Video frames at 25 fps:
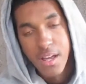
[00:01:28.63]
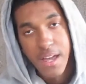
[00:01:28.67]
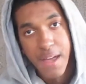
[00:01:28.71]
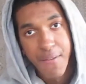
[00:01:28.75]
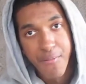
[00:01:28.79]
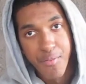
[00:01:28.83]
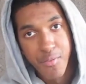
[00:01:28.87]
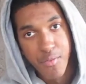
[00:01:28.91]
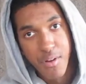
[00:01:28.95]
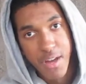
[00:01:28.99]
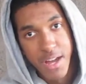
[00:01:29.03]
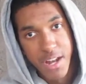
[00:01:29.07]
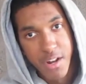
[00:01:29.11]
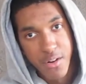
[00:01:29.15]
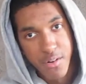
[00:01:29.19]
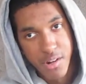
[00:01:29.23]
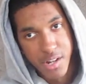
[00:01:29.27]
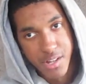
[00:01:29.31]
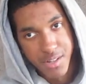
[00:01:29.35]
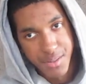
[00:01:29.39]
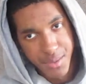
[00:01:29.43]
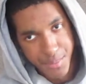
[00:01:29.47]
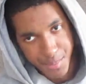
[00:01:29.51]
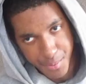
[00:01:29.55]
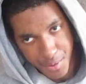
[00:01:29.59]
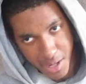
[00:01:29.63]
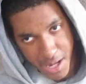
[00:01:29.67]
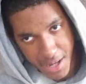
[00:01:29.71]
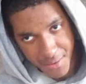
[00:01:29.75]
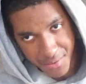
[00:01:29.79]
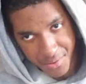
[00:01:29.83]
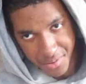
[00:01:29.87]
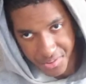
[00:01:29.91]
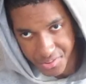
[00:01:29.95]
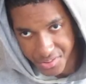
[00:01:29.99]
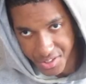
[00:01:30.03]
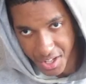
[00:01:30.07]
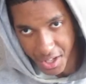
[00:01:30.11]
If you ain't already subscribed
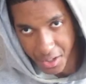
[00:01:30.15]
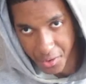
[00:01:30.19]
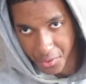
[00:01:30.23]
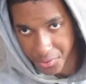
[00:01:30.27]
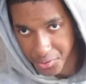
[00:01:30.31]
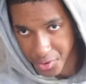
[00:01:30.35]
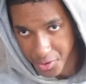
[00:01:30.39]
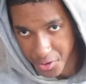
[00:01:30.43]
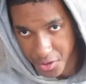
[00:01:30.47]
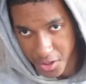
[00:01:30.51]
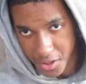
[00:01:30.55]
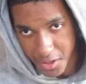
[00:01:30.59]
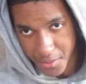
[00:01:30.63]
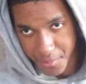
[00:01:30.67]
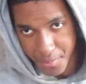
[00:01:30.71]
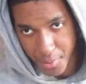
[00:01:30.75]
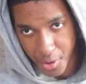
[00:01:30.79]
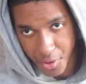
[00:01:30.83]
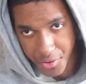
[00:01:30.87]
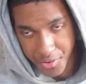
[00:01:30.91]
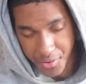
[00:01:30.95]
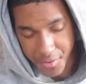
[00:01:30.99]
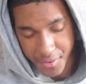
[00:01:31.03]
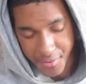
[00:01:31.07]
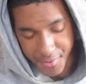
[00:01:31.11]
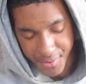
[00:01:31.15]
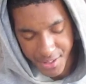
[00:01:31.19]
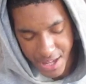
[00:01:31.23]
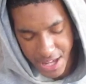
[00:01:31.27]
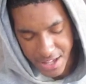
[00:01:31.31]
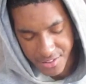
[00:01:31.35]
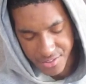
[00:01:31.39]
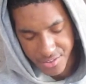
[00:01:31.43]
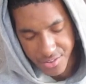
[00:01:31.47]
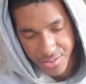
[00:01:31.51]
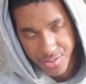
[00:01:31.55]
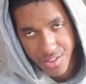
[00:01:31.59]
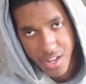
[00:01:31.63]
to the channel, turn on the post
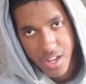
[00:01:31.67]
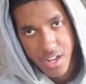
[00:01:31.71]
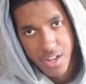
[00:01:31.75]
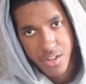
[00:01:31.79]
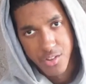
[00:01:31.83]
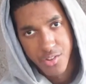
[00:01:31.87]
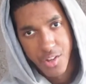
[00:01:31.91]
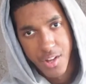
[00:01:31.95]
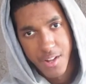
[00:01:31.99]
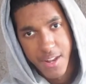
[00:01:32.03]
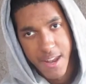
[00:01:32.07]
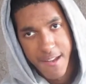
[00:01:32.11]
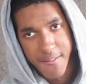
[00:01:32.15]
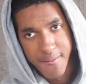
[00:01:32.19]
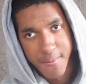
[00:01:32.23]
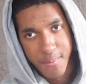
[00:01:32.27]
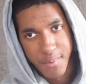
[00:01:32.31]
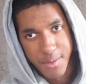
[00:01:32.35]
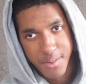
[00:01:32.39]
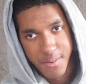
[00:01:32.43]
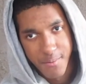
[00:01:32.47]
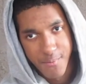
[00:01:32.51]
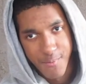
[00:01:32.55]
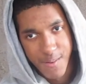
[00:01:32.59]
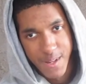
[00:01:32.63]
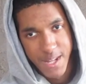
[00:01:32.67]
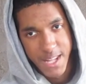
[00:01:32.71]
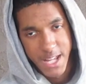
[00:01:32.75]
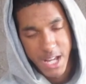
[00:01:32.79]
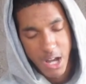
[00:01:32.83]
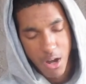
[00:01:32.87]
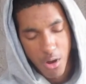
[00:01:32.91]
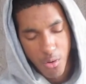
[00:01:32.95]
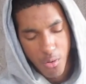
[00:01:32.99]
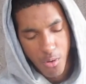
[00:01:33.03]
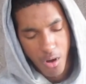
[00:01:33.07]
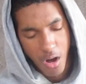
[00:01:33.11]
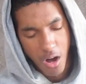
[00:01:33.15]
notifications so you never miss a
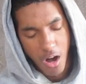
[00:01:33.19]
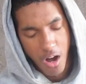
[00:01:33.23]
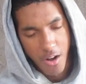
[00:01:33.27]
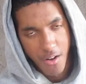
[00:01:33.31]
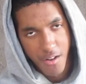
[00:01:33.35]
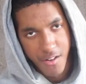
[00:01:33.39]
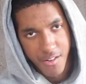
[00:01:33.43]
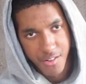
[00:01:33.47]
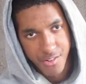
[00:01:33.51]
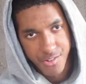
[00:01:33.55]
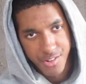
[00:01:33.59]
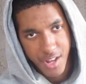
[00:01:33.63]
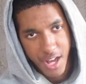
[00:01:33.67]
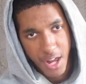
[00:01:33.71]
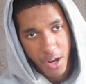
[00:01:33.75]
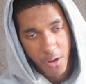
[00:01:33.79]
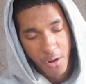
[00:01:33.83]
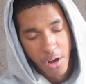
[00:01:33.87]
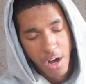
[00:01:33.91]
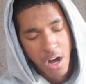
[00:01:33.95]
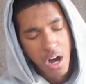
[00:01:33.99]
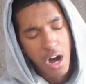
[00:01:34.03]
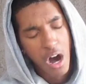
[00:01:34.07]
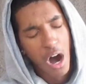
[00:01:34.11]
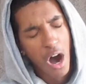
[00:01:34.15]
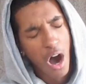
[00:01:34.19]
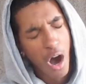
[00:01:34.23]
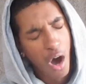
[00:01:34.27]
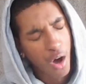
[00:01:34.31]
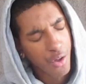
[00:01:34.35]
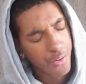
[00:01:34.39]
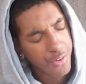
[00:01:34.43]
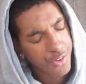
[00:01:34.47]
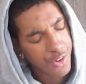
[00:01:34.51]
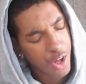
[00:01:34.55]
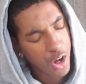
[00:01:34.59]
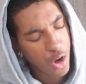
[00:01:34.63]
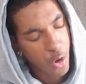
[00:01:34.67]
video on this channel.
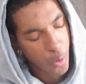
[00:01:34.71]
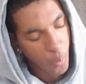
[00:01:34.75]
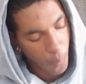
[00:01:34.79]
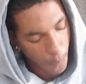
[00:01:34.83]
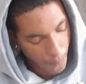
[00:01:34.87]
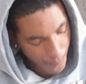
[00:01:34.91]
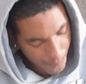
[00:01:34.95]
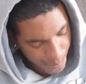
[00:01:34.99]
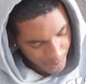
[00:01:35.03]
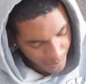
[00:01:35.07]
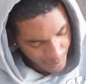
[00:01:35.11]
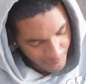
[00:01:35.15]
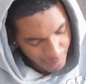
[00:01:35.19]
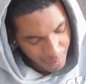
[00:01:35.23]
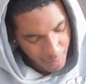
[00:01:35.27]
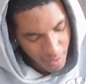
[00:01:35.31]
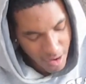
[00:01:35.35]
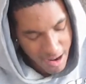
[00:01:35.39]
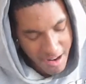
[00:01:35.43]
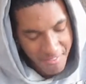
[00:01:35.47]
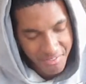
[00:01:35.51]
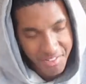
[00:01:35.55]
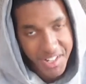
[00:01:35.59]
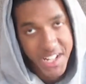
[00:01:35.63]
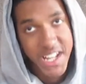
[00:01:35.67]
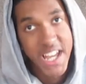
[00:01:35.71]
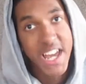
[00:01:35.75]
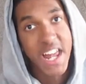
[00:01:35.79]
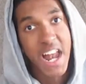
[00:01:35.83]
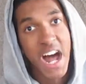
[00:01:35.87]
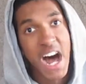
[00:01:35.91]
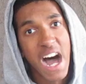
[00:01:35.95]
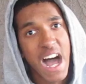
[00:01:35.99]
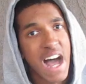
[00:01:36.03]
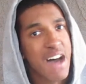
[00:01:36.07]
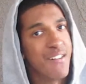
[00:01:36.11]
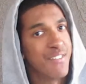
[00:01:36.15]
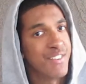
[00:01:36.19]
Also, before I forget,
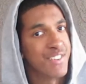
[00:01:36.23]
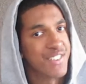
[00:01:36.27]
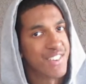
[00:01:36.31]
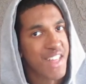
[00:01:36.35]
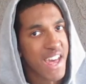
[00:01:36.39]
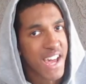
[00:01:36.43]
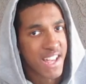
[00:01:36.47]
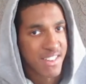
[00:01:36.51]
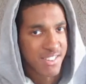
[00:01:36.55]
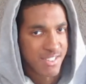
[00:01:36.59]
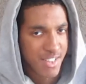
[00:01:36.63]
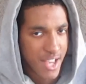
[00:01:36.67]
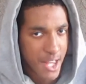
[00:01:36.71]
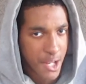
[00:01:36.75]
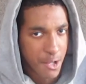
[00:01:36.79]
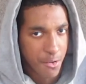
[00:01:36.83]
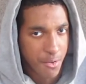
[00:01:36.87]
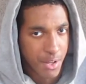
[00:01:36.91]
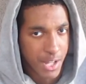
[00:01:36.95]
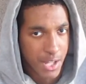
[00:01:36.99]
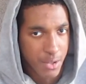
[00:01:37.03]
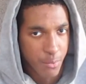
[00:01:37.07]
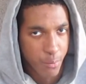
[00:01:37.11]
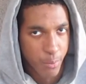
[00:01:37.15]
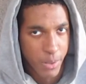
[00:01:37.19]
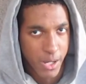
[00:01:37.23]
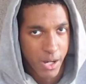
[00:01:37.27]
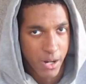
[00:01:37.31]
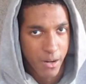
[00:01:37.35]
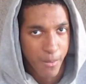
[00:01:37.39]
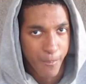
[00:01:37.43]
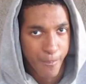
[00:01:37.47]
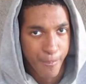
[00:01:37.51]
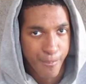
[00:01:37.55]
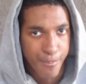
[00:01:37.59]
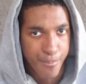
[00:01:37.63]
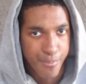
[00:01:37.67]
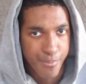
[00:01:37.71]
I have a second channel as
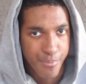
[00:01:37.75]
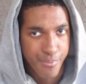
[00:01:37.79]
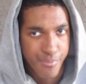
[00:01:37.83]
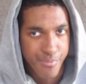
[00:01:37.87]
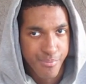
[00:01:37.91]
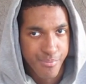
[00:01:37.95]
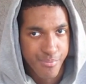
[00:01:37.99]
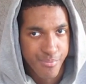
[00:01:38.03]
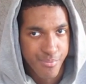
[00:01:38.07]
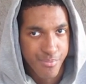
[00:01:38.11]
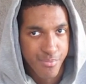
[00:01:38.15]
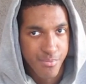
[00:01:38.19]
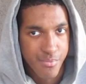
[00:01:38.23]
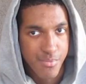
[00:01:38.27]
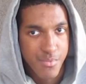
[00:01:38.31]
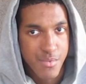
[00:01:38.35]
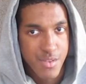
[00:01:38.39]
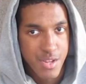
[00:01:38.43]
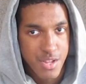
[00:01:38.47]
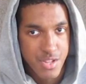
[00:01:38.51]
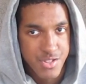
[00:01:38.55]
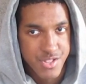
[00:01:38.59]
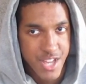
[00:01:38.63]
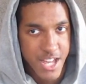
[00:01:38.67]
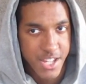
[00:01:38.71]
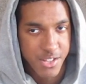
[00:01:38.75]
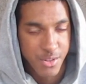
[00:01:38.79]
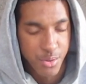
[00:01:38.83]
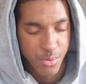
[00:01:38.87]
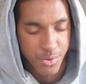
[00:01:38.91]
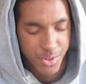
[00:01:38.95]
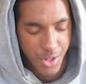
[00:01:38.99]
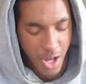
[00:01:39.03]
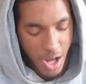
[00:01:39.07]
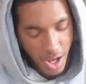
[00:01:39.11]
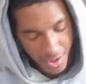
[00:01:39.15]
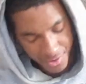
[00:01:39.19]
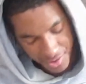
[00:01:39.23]
well, J2
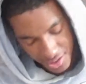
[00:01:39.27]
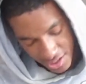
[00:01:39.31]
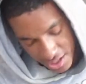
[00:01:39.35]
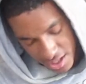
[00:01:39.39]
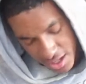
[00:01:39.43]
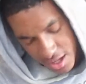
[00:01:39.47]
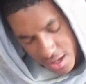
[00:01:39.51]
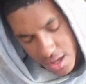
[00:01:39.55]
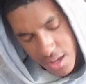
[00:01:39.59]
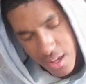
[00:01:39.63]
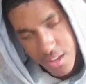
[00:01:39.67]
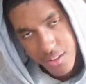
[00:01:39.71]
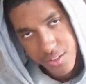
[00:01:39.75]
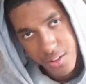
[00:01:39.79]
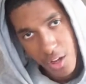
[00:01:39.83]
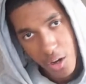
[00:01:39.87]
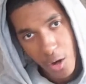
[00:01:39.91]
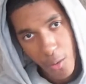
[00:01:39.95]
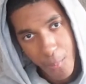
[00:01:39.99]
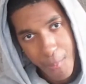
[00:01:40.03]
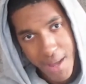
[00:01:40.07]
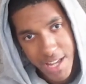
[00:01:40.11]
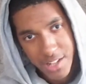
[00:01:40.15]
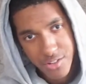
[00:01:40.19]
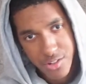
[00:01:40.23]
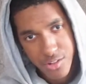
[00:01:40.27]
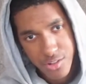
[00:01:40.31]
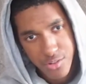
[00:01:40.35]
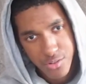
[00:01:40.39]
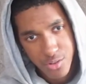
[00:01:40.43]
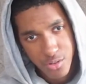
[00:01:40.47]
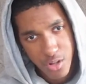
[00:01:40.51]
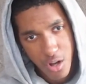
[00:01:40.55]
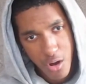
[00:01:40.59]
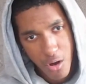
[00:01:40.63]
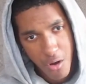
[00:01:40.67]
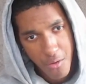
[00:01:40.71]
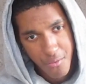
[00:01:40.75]
Saucy. So make sure that
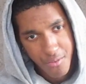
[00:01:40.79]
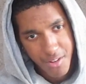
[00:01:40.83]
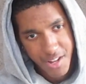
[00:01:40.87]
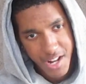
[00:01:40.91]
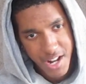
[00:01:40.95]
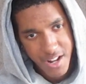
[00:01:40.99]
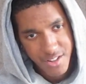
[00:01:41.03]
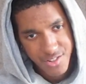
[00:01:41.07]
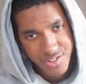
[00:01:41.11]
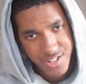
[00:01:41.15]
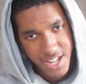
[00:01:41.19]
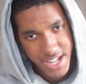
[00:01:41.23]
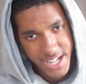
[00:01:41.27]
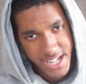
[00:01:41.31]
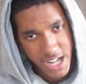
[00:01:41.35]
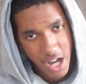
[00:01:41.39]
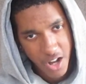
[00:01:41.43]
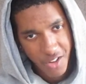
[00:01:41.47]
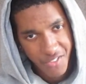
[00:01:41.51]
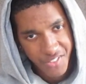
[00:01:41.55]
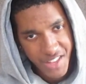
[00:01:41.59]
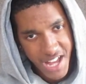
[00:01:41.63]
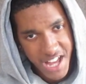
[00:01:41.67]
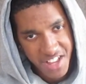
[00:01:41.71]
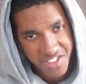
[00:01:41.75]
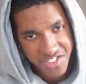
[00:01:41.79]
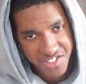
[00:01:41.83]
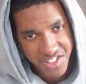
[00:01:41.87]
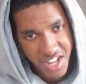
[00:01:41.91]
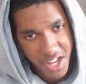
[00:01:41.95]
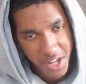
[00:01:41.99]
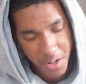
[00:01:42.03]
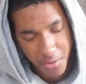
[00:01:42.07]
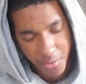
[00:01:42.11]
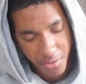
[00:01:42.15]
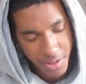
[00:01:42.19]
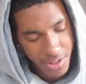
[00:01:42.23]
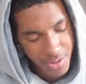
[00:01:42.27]
you go over there and check out that
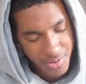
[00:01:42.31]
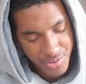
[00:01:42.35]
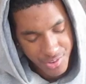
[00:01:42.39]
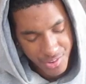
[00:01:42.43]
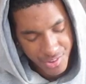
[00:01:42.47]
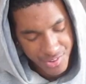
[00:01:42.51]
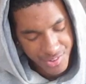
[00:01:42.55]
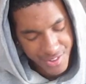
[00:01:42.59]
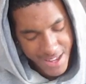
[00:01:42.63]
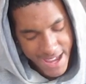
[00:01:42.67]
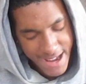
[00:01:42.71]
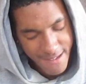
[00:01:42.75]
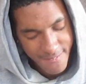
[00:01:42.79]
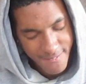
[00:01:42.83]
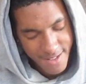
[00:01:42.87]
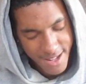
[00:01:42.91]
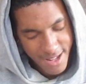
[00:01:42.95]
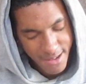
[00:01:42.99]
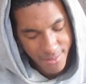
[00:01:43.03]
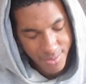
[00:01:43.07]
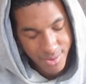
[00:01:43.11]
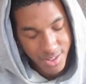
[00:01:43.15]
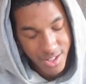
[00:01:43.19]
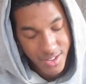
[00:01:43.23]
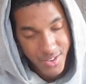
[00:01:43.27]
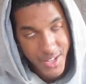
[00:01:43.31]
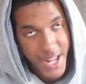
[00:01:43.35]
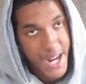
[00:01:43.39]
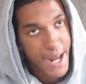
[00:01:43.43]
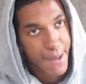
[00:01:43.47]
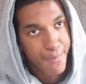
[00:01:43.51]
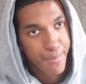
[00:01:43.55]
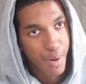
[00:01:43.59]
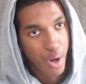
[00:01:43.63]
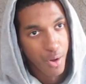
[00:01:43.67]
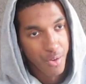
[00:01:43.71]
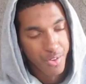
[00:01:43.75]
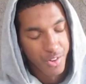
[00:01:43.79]
channel. It's the same damn shit that I
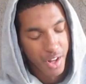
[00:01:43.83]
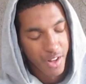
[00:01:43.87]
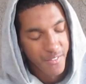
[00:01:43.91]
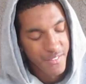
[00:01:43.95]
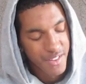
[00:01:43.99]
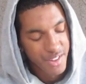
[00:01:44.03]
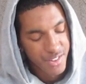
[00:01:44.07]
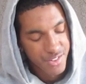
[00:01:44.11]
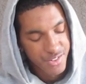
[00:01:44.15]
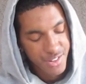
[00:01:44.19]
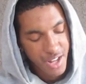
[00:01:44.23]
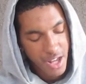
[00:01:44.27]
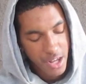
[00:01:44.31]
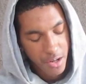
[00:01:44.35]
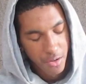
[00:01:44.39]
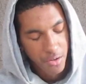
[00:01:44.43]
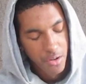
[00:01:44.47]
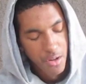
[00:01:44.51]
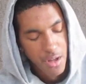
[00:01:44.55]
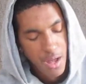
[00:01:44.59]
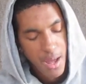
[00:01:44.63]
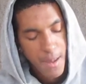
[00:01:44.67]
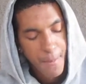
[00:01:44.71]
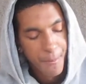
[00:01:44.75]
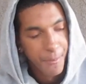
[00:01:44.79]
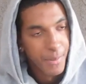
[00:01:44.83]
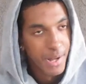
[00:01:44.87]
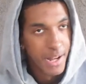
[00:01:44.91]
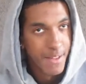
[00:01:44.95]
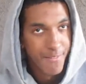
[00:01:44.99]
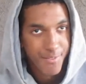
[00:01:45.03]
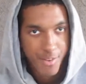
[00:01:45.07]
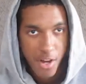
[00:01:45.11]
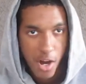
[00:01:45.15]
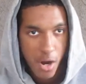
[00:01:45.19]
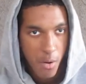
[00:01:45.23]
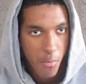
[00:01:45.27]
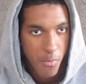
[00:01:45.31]
post on this channel. But
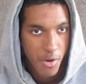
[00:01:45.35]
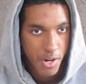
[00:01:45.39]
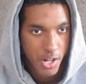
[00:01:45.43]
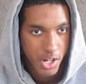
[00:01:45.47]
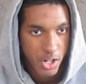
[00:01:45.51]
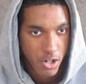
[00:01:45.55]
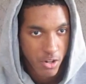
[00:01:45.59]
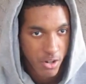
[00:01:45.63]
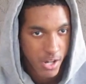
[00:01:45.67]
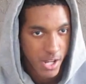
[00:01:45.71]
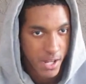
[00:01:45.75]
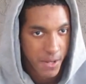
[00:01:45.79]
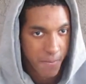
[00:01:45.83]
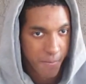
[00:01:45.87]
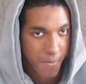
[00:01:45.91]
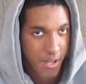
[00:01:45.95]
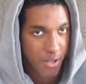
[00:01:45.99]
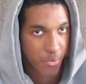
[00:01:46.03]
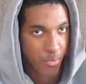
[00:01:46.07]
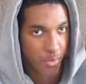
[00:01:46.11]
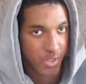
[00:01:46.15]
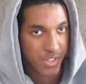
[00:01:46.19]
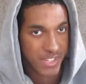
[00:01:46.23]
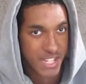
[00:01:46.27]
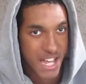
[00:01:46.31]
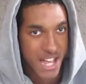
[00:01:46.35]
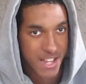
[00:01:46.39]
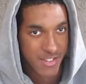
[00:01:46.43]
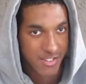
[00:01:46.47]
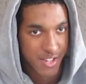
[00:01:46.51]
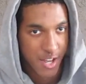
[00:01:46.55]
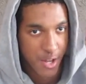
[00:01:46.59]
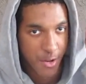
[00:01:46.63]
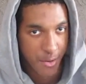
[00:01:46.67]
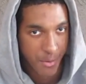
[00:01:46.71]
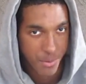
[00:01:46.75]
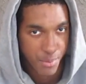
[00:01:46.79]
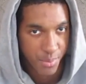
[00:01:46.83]
if y'all want to go ahead and mess with that
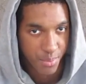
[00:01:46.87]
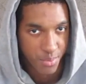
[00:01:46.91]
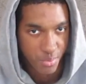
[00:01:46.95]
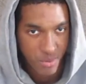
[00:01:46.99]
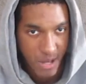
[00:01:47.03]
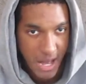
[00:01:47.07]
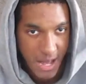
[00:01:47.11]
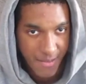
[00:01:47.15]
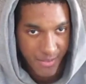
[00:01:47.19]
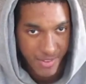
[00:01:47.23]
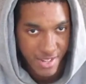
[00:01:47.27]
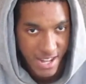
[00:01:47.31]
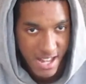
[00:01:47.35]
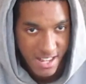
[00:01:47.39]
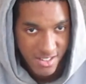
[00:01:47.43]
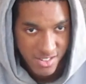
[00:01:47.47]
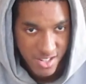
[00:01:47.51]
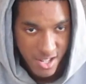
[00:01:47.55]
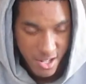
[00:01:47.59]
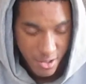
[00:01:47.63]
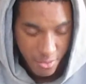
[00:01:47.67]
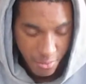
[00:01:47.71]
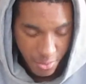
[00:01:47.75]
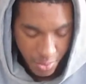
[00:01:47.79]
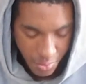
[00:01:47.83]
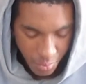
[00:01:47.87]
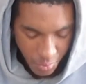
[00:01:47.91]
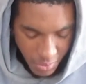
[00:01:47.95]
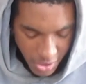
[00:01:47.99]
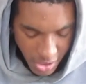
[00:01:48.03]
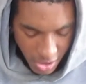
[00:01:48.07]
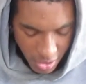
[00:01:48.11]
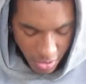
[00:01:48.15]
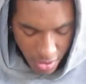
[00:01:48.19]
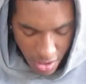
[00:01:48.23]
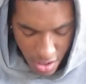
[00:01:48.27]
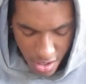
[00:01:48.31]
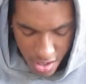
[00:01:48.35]
channel, subscribe to that channel as
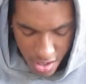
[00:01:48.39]
well.